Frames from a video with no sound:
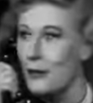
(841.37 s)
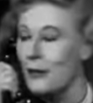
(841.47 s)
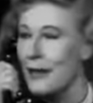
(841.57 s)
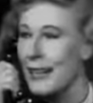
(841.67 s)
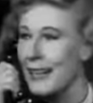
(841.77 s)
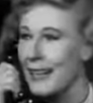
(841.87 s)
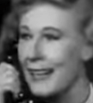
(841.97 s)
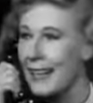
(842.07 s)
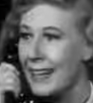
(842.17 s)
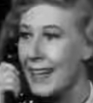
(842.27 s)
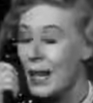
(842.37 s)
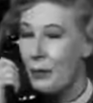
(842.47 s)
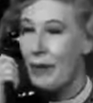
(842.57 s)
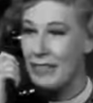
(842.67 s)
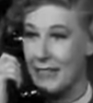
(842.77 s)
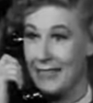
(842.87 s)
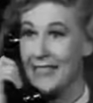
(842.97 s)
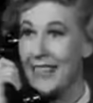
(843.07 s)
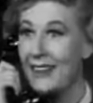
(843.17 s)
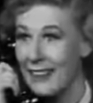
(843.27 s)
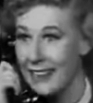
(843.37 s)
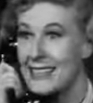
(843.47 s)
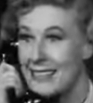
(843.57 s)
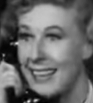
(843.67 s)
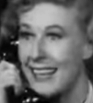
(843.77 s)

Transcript: Really? Was it serious?